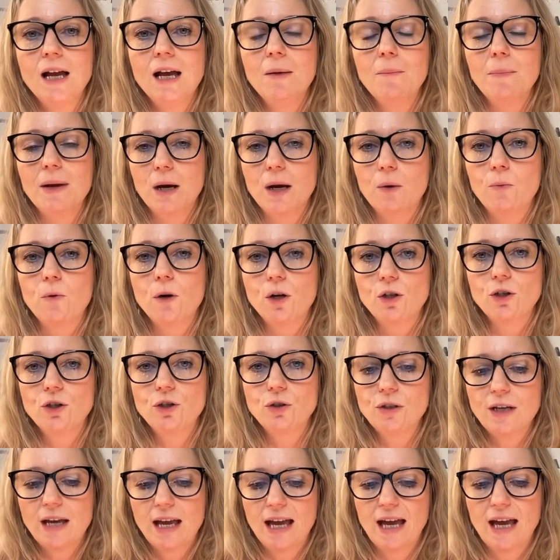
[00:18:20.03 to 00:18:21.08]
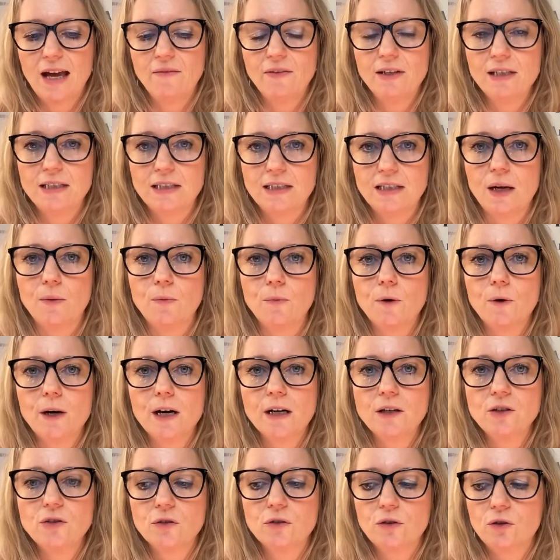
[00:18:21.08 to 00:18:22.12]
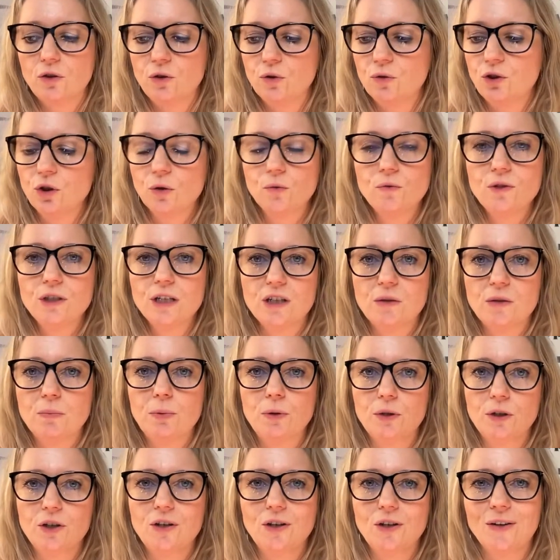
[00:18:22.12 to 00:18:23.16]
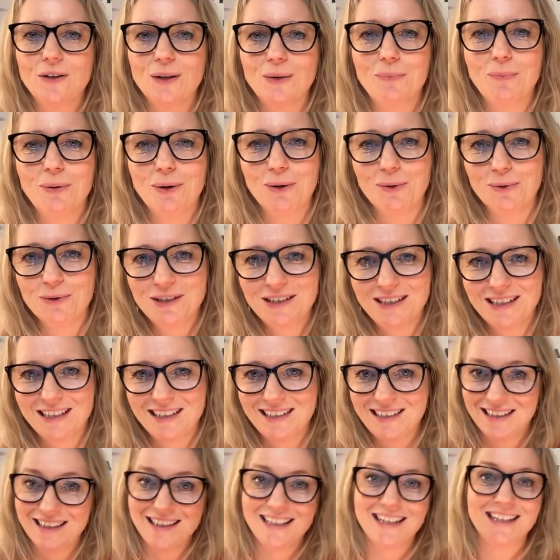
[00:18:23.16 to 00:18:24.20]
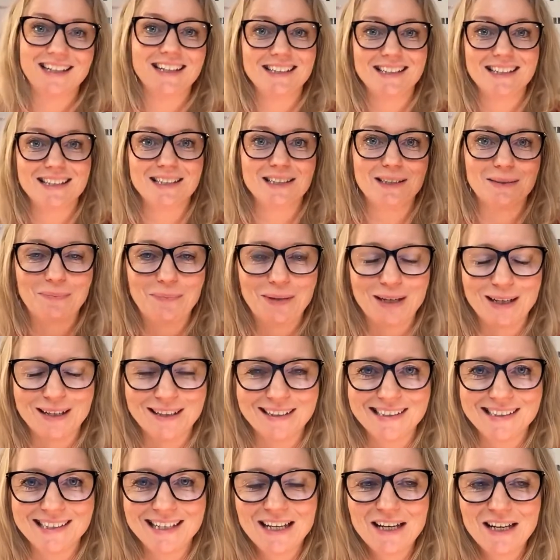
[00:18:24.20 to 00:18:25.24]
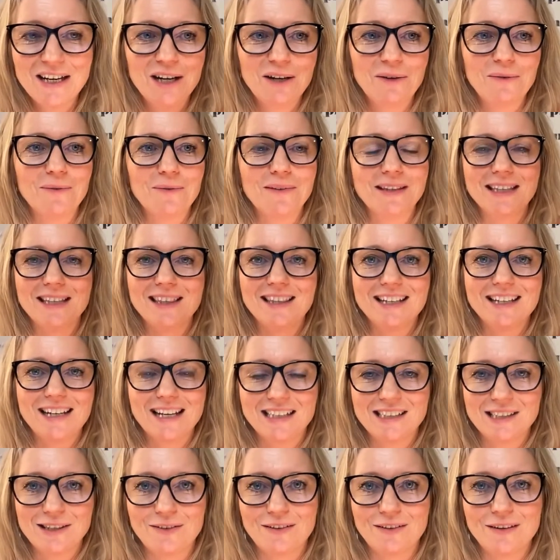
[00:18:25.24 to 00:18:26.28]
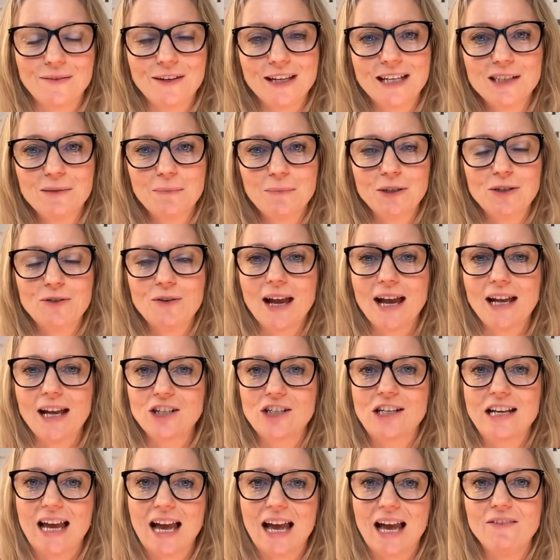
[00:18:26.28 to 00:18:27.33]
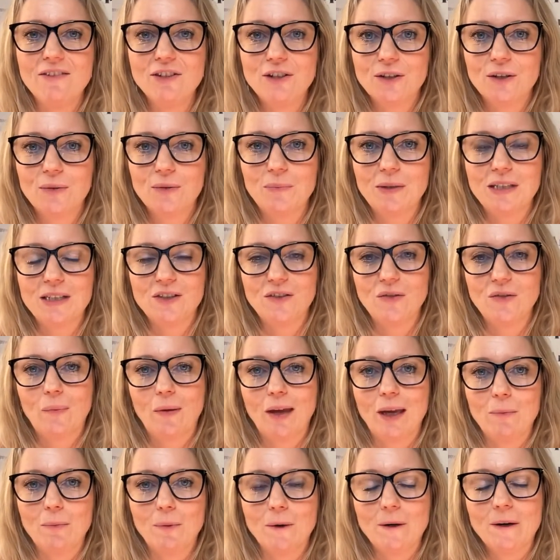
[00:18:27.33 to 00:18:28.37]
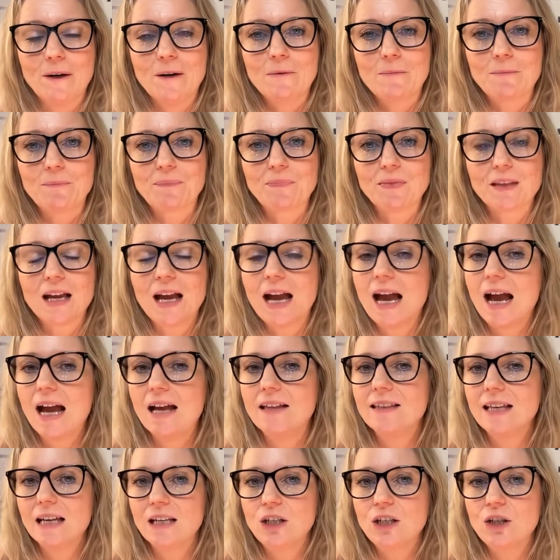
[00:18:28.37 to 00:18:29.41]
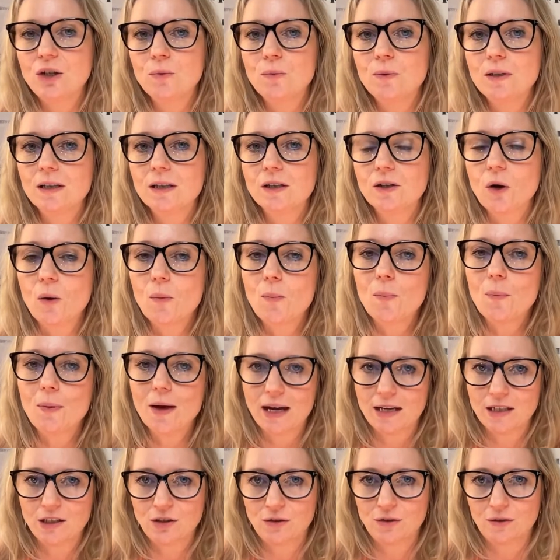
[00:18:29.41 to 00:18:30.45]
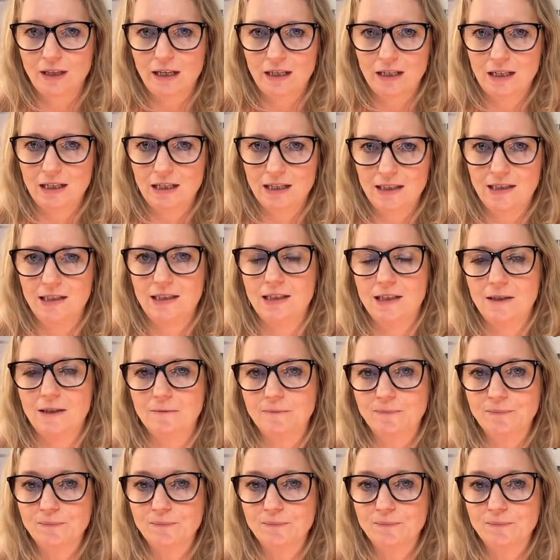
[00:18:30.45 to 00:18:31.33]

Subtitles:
But I want you to have it somewhere, so you don't just put it on a Post-it and then it disappears within the next 3 weeks, but to actually have it on a piece of paper. And then you will go back to that list